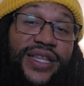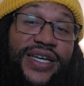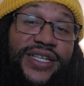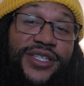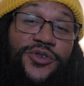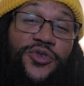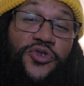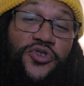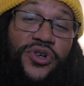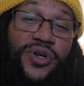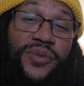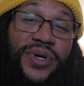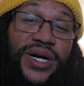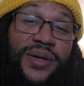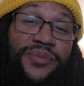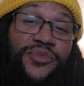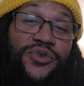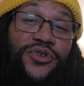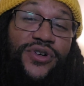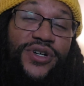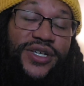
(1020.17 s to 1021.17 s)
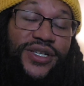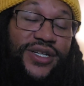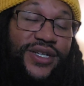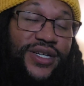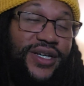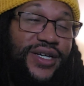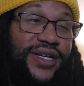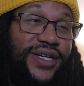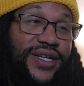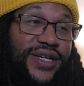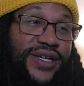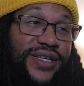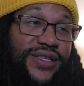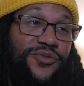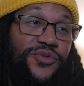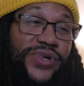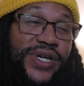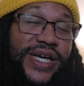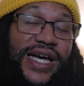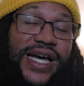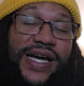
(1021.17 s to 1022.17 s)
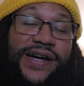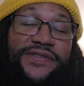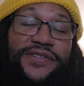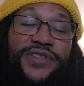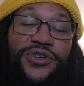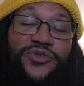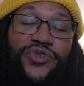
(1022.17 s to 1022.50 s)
that's cool in my book, we have the